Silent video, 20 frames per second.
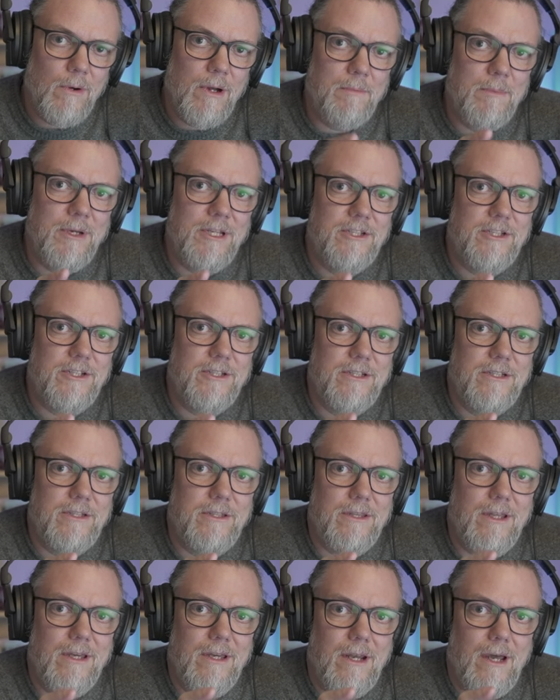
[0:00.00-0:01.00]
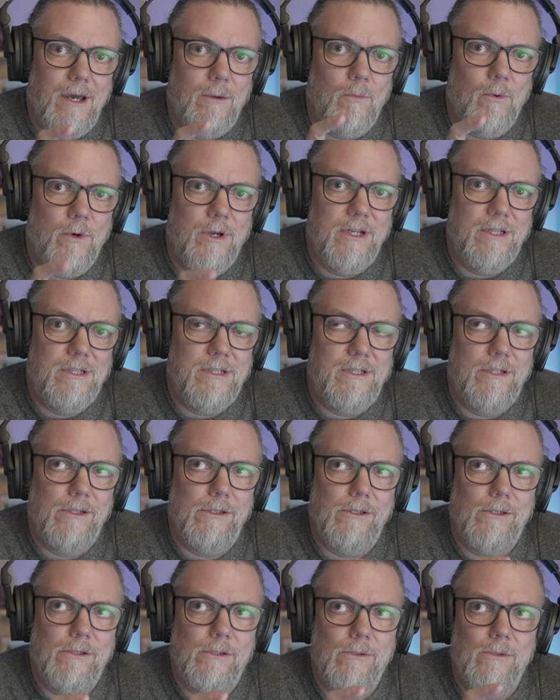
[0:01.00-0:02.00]
mentioned that I wanted
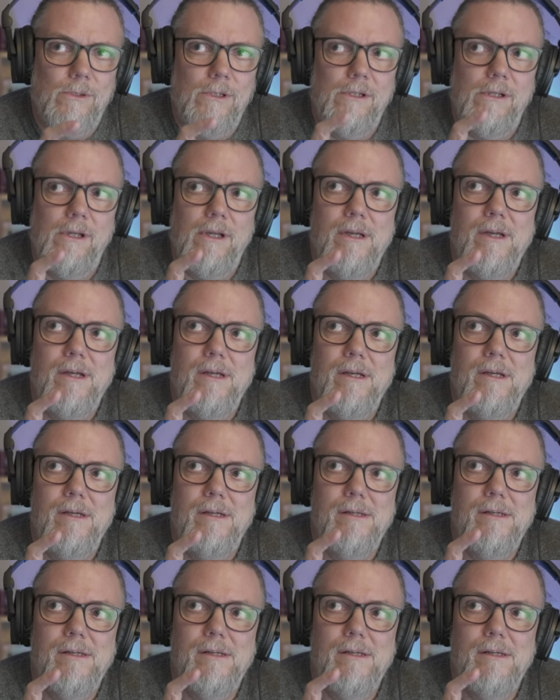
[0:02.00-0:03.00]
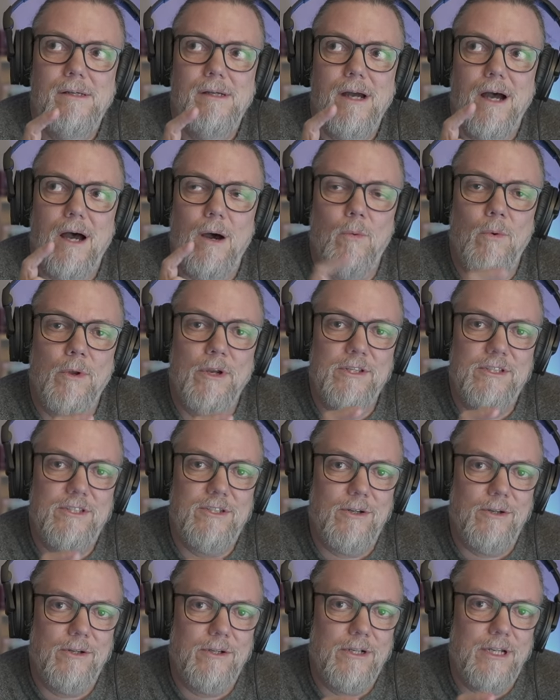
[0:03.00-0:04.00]
to, I want to
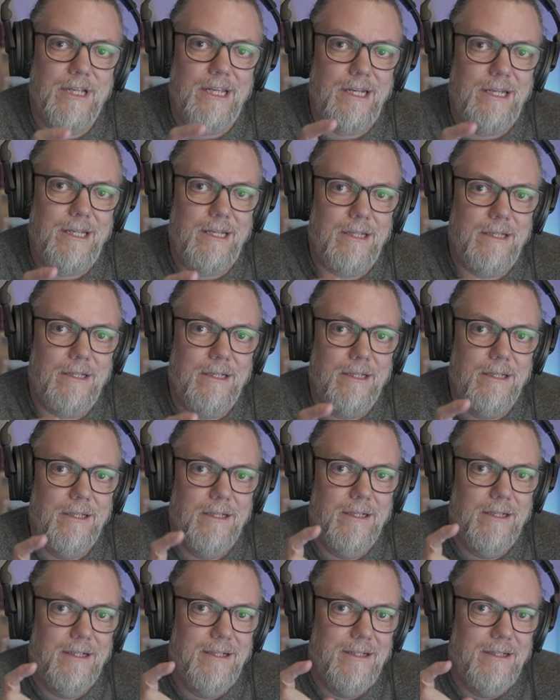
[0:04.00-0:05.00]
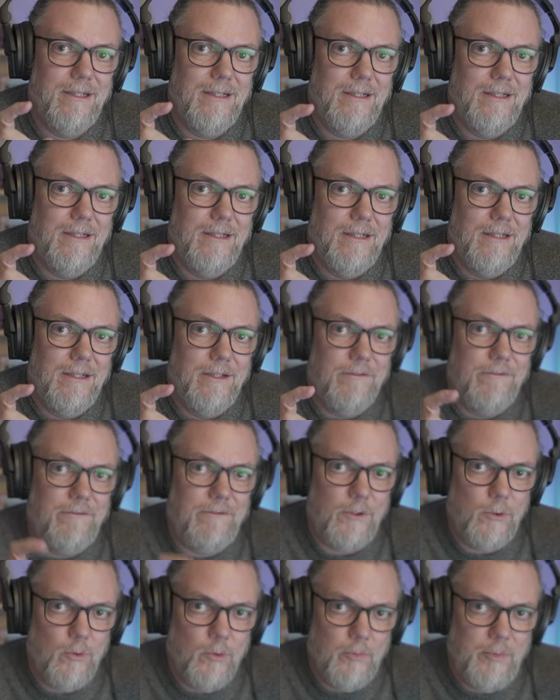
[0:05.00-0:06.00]
start eating
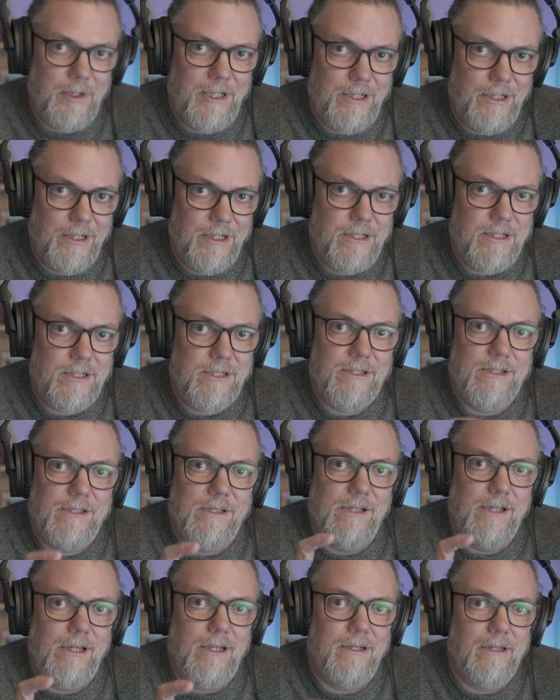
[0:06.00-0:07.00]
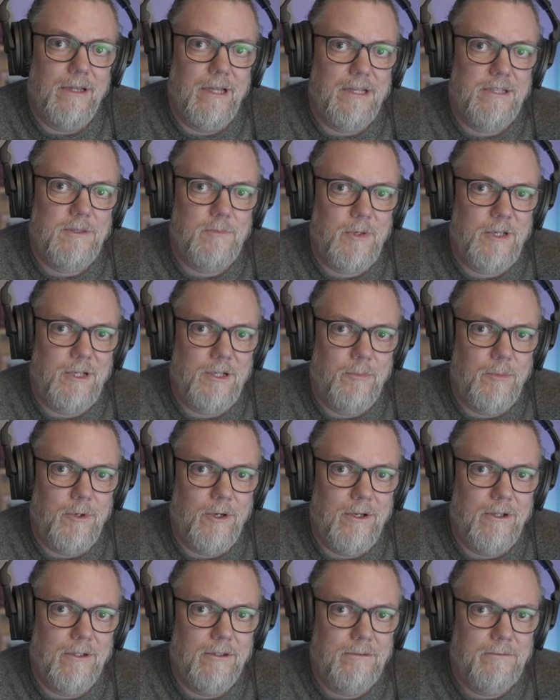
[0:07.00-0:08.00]
fewer peanuts and less peanut
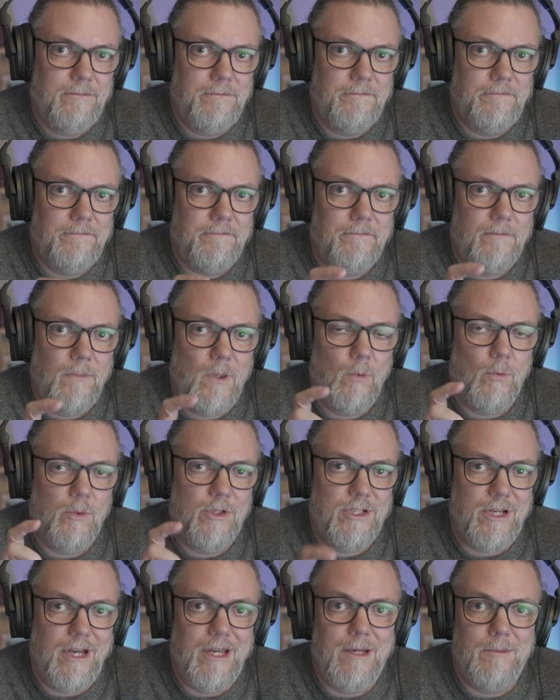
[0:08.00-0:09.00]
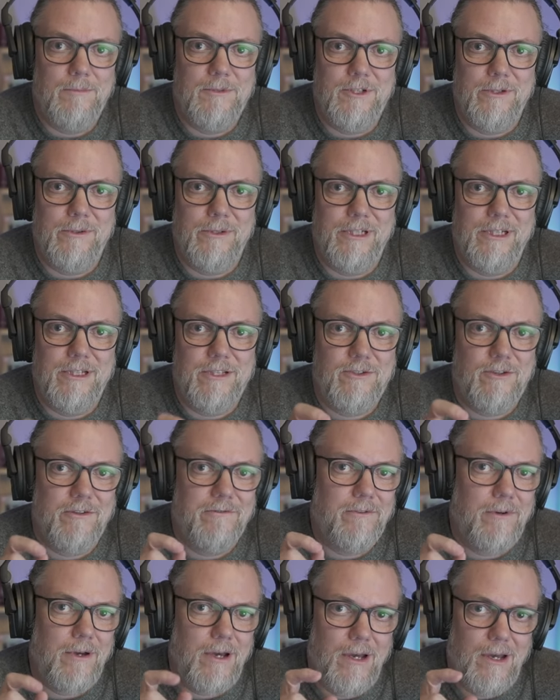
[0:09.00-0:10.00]
butter, which I am doing. So
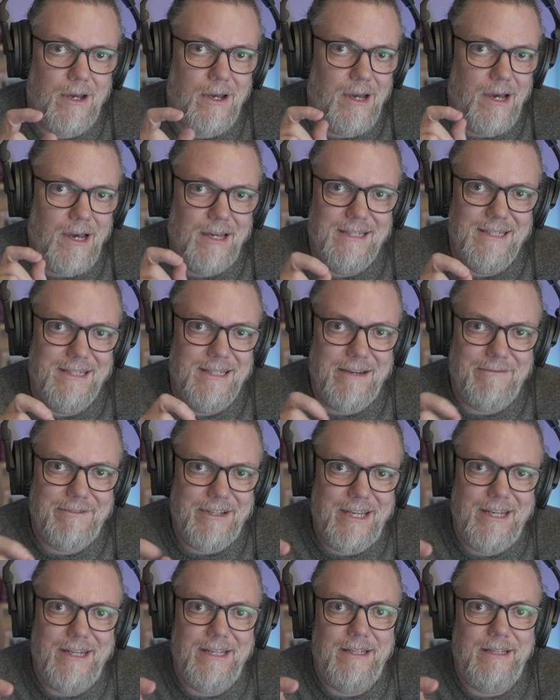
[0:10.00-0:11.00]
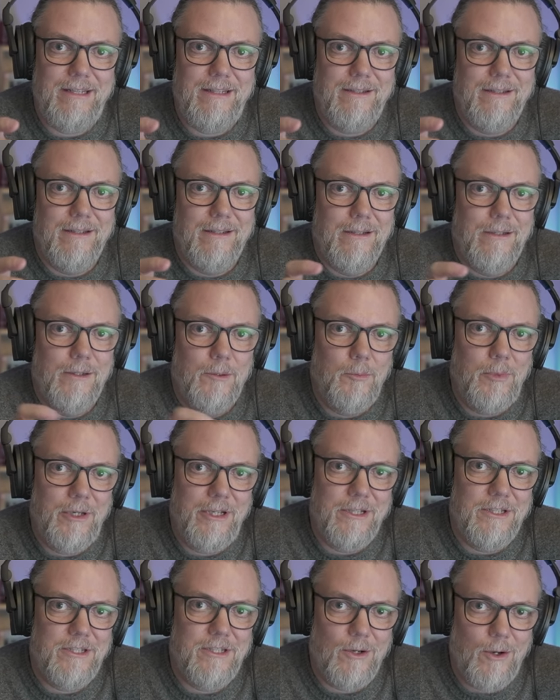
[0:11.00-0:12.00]
if I didn't have any
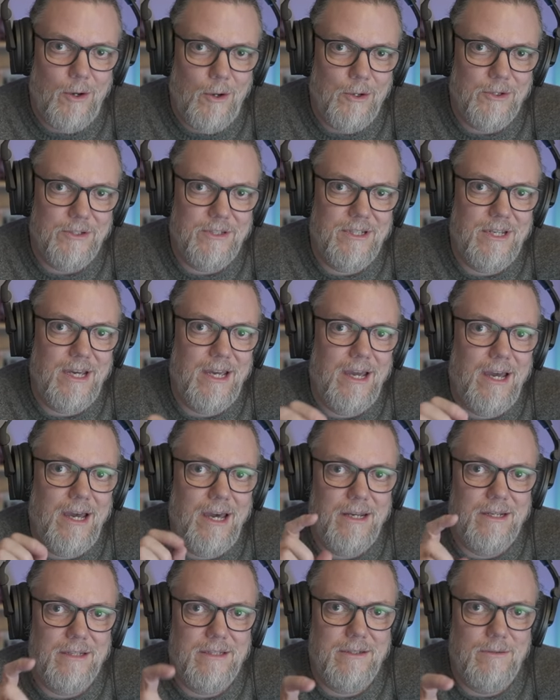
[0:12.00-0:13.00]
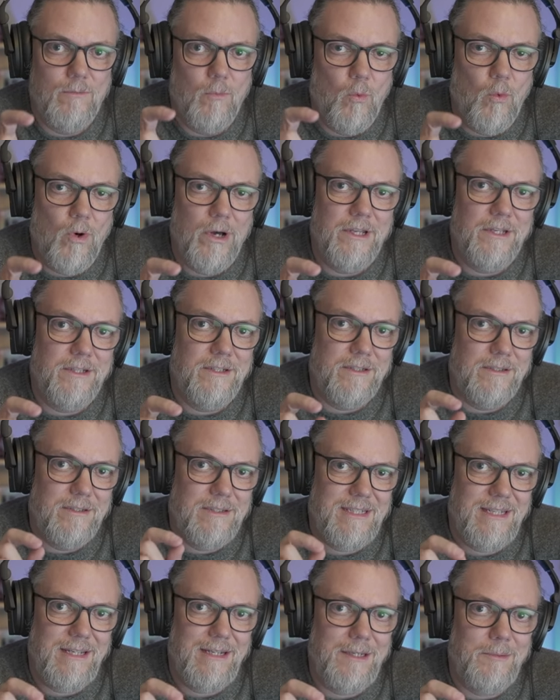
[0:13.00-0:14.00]
peanuts at all today, I had a one
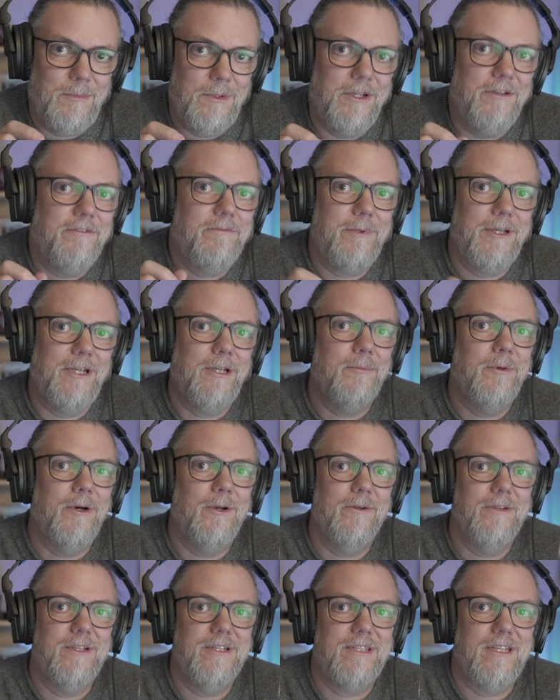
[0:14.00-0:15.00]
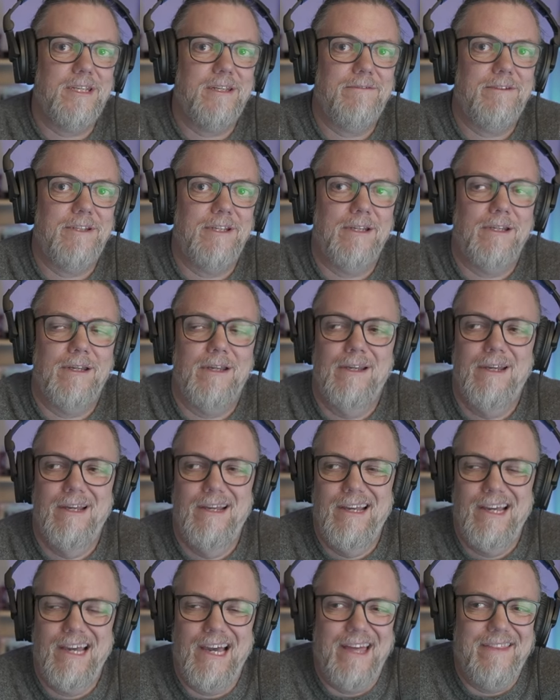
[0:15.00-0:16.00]
teeny bit of peanut butter this evening,
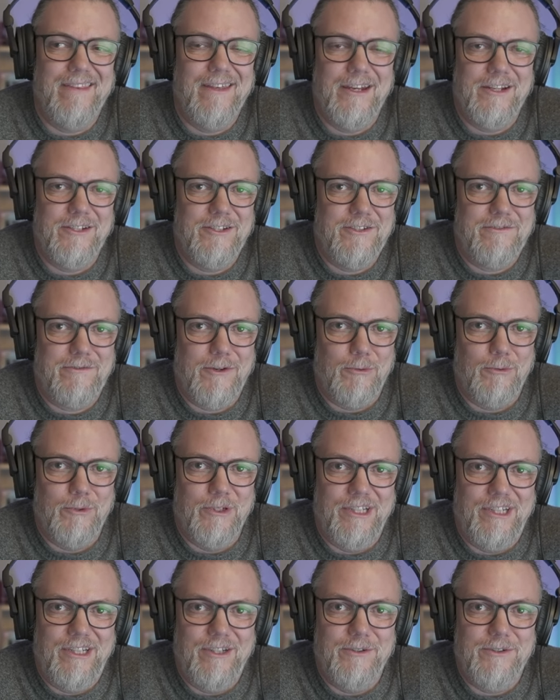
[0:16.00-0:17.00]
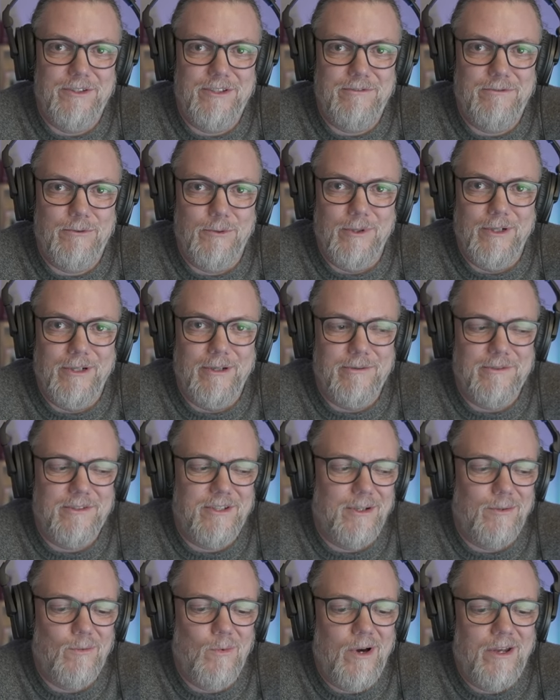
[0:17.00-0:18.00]
and then I just felt really guilty for it, and I was
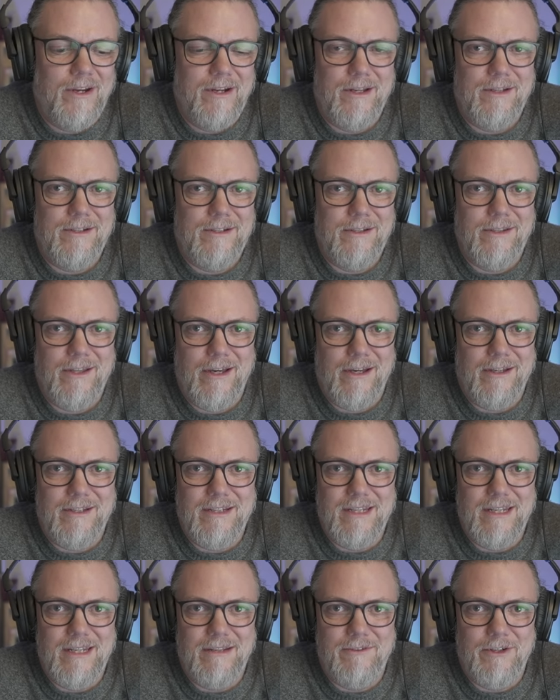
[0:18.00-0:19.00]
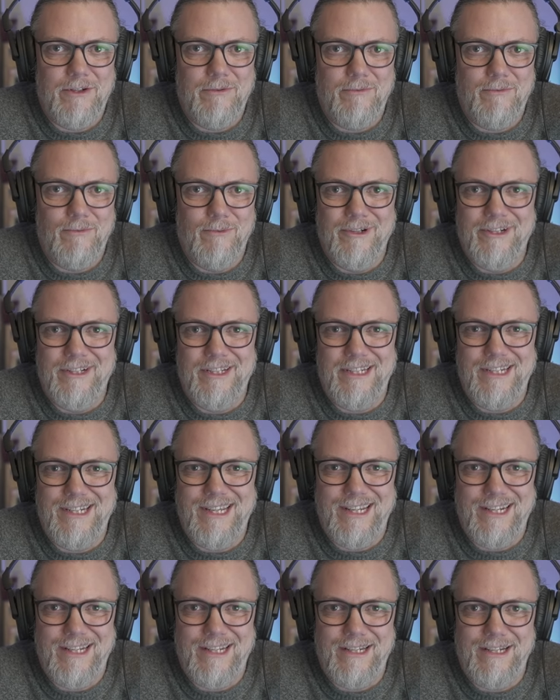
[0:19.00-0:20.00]
like, why did I do that? I didn't even really
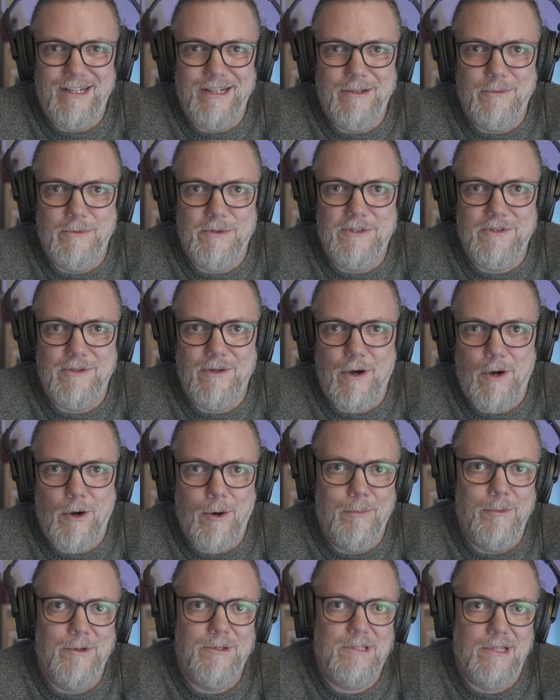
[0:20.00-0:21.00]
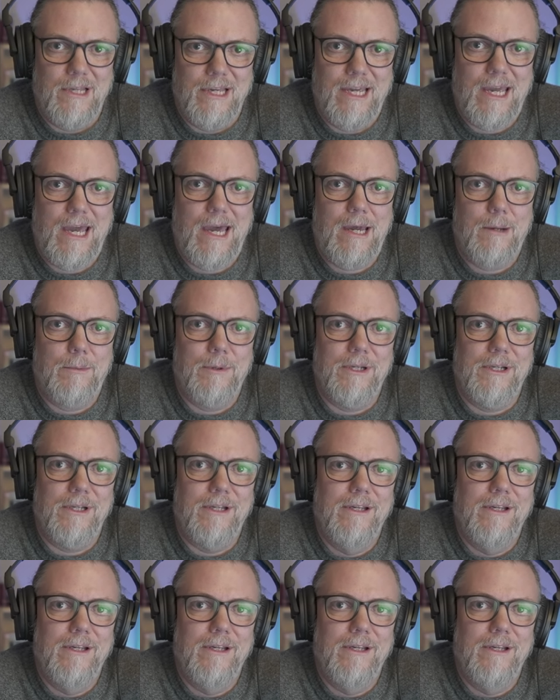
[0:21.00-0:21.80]
need it. It was almost like habit.